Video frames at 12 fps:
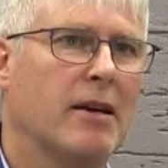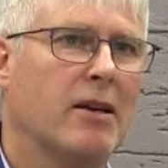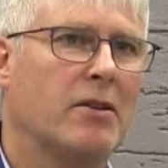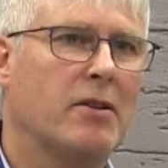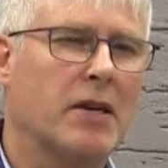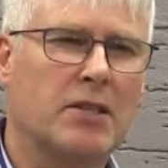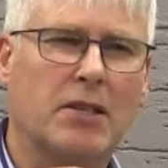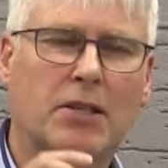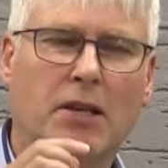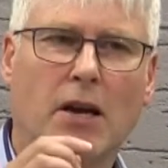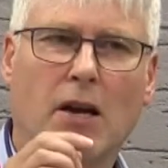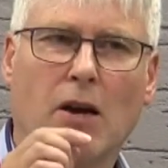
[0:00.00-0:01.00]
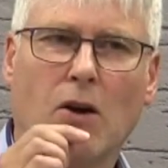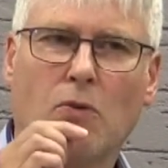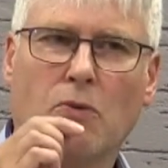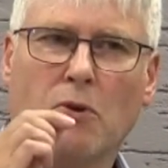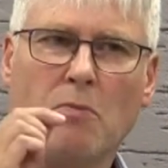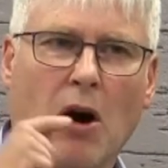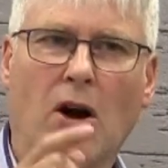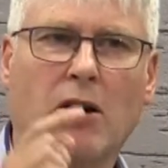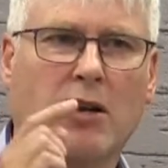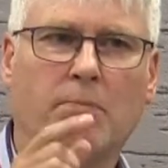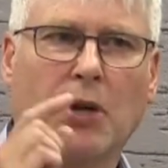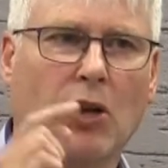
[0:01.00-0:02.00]
Now, this is
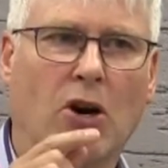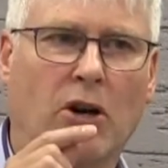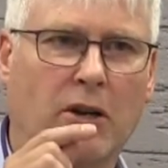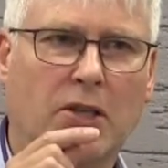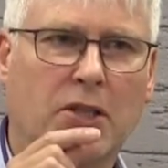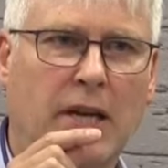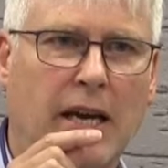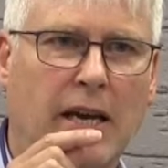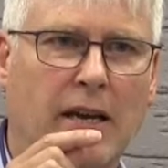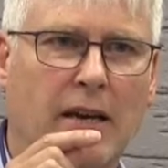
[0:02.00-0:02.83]
remarkable honesty